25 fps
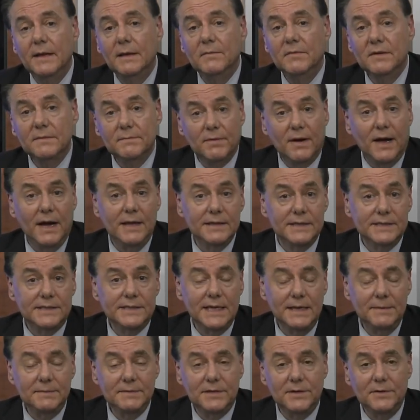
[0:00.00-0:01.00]
But by the
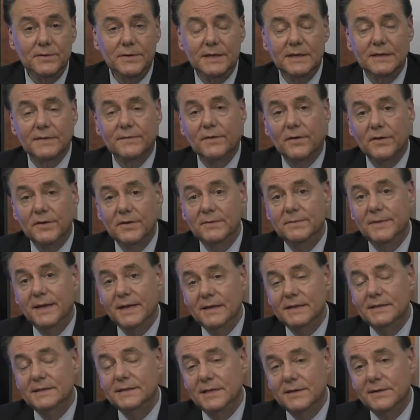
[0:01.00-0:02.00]
same token, if our
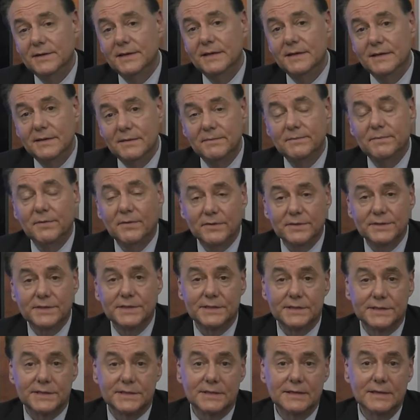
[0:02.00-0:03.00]
humanitarian
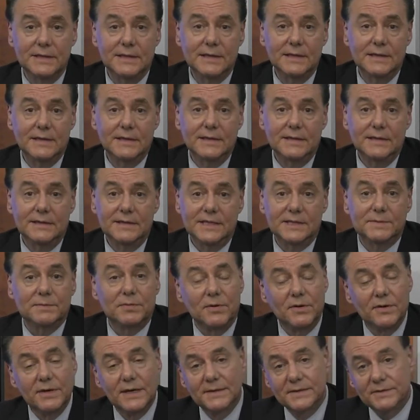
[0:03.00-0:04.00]
impulses, its
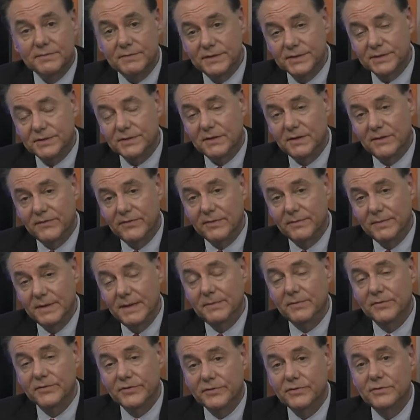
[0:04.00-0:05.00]
programs reserved for
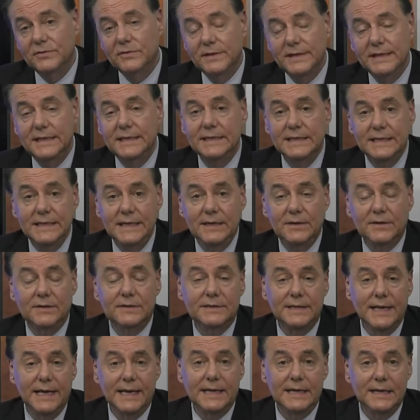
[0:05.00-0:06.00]
people truly in need, are
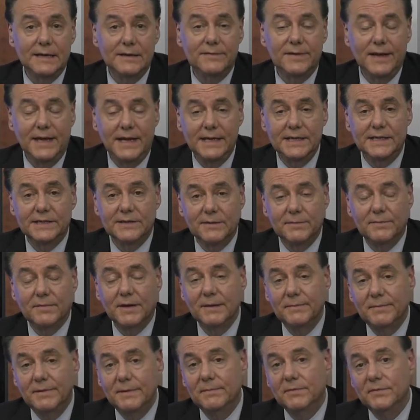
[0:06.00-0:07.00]
taken advantage of
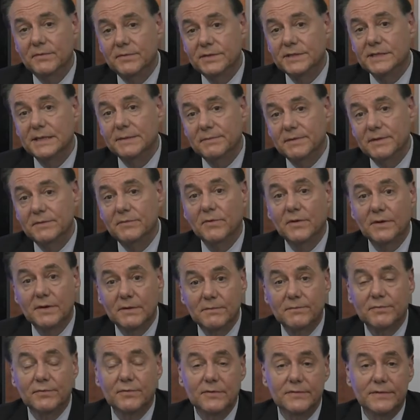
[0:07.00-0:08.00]
by people who simply want to
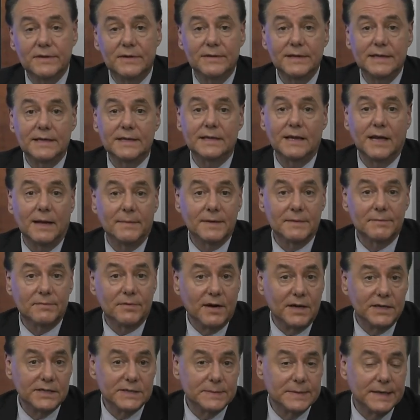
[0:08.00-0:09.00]
improve their economic
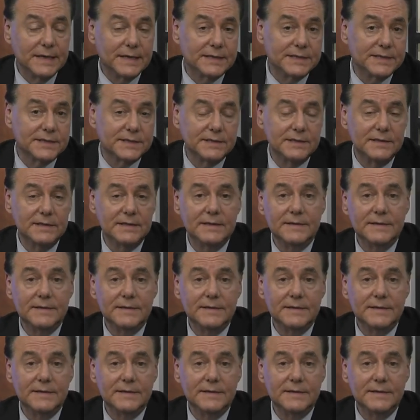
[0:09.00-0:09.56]
prospects,